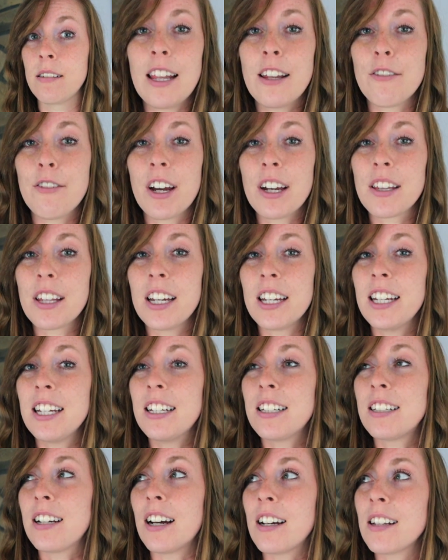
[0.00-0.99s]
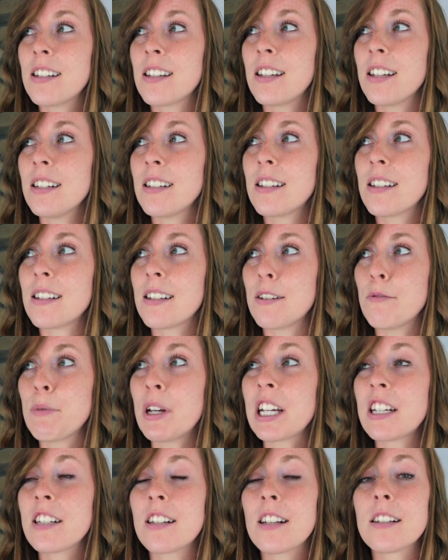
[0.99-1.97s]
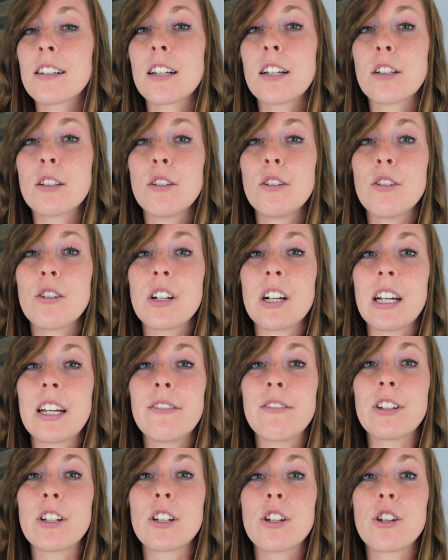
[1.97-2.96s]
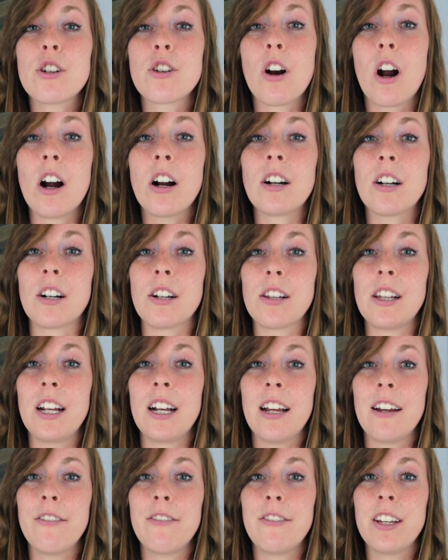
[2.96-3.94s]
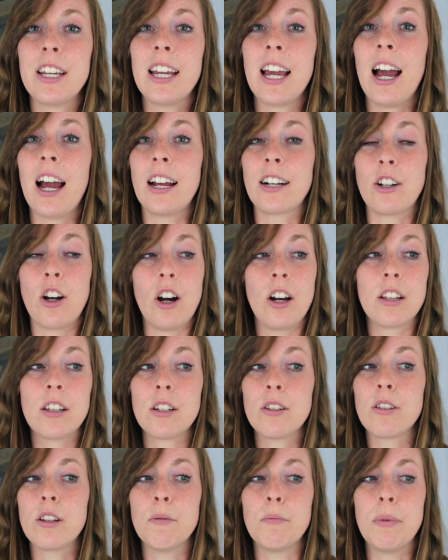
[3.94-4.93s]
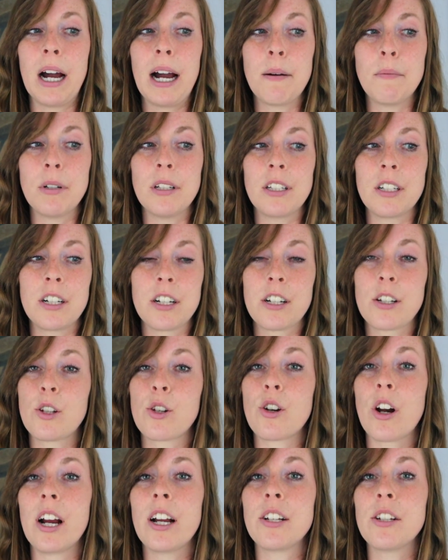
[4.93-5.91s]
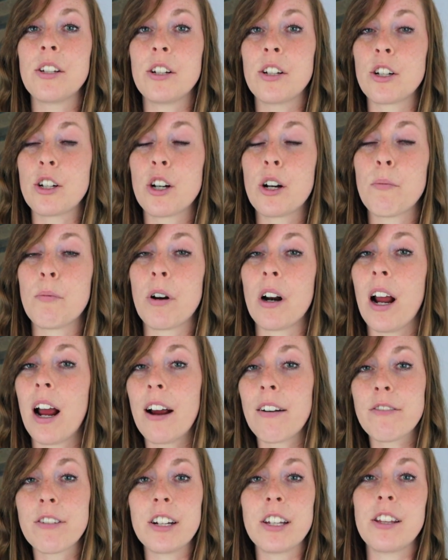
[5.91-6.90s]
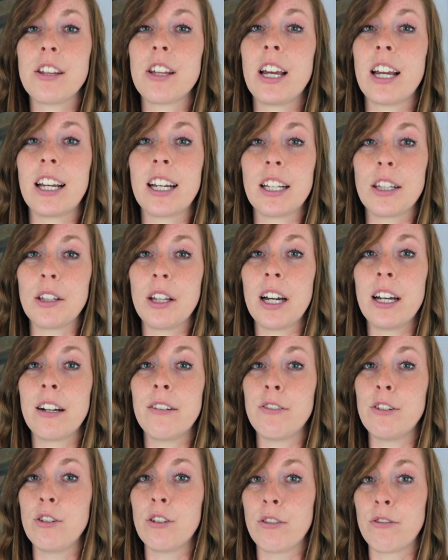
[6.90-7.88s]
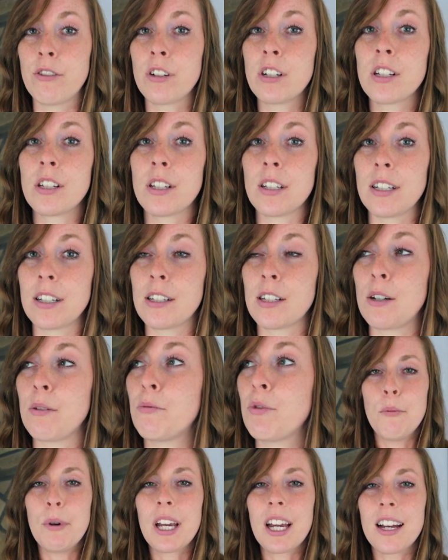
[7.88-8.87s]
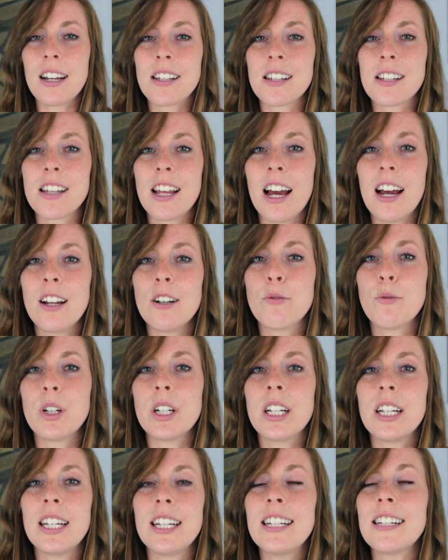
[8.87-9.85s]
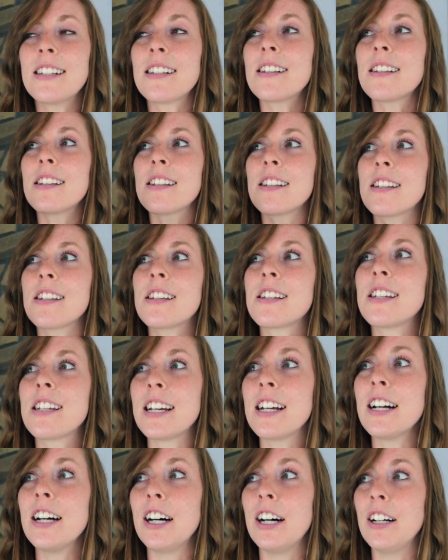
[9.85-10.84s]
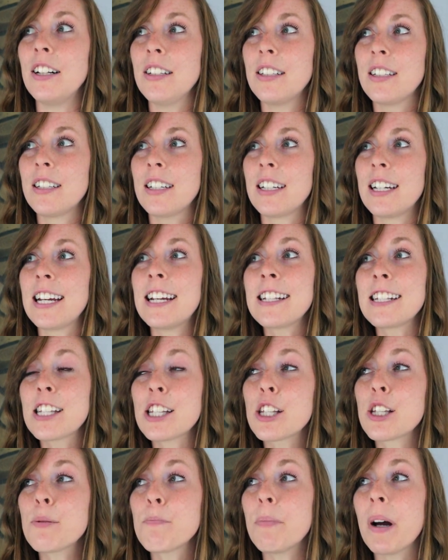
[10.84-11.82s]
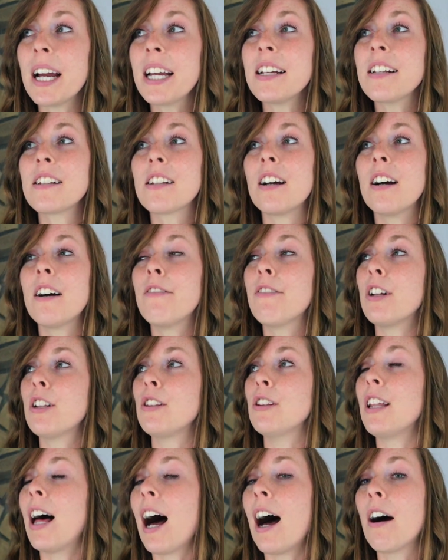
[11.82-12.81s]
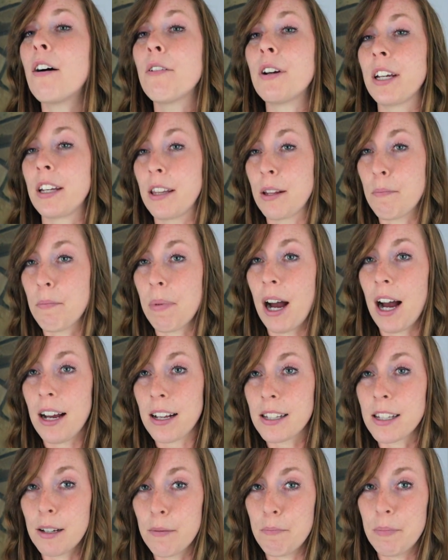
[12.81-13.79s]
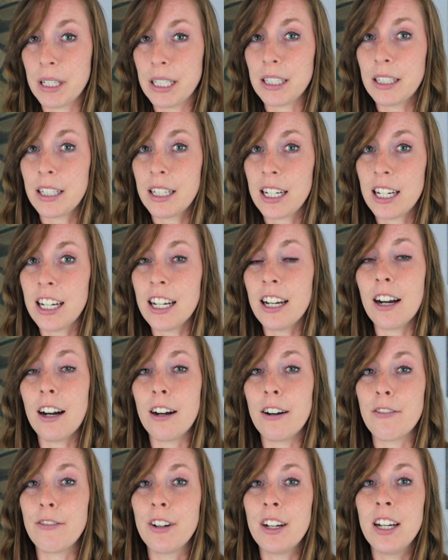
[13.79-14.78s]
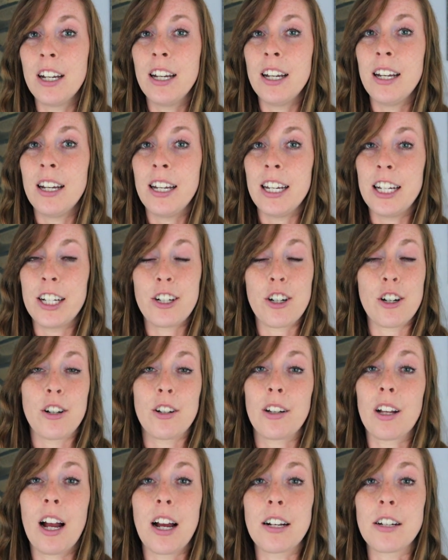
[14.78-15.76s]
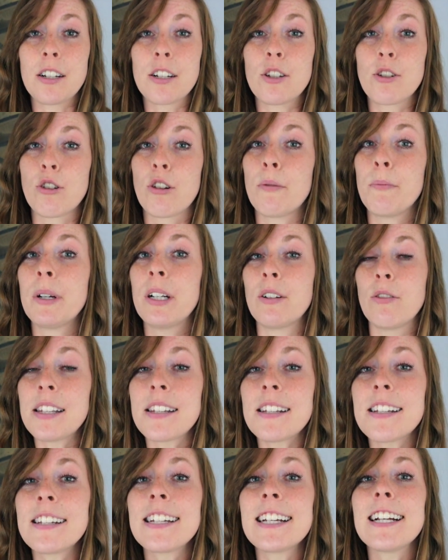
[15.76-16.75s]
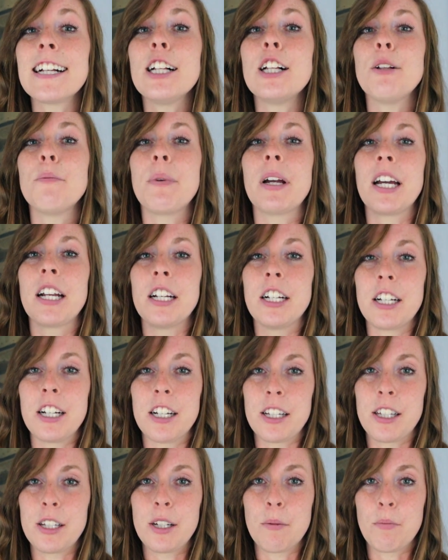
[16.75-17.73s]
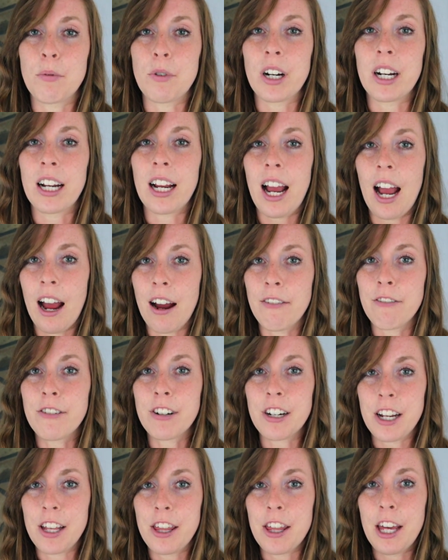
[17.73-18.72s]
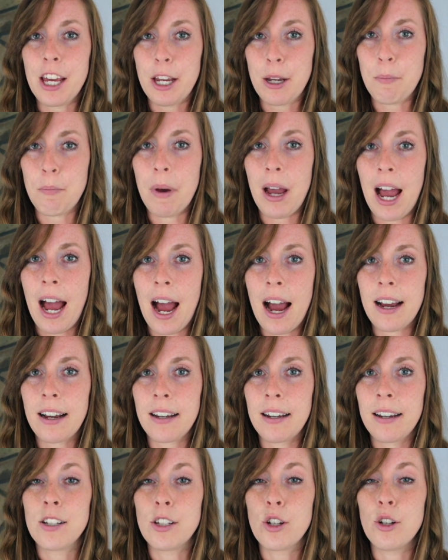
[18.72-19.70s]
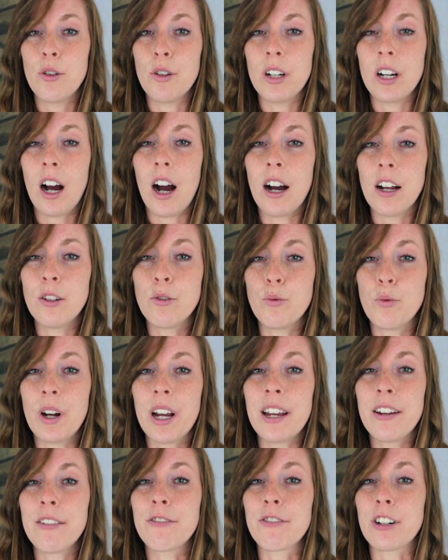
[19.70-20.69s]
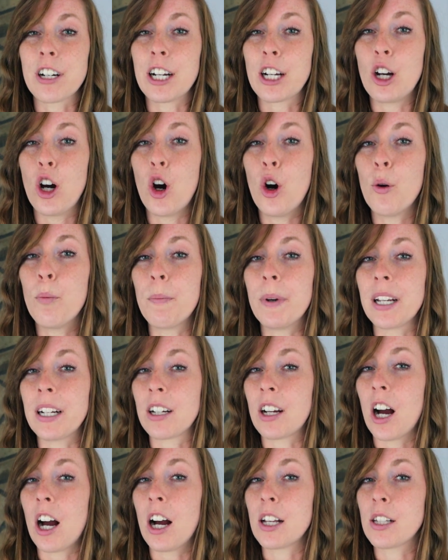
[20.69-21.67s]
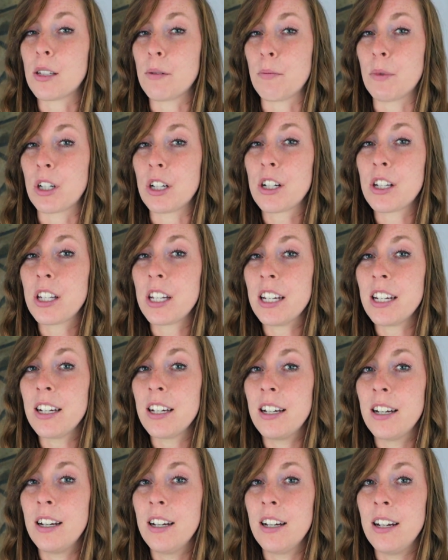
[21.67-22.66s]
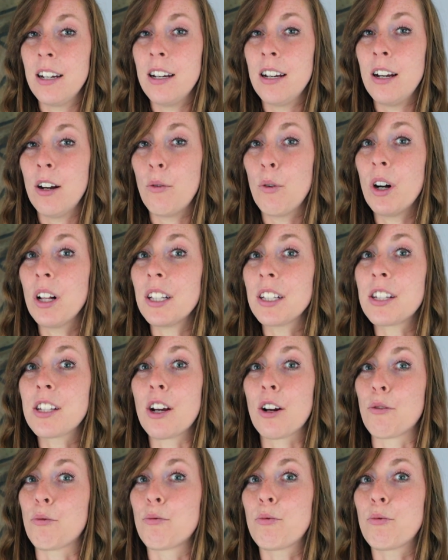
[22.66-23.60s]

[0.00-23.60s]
And the fact that he does this makes his conclusion even stronger than if he had gone through the Bible and just tried to interpret everything in light of universalism. Because then, when he still, in spite of allowing the possibility of eternal conscious torment, still manages to bring everything back to an unwavering hope in God's mercy, well, it's a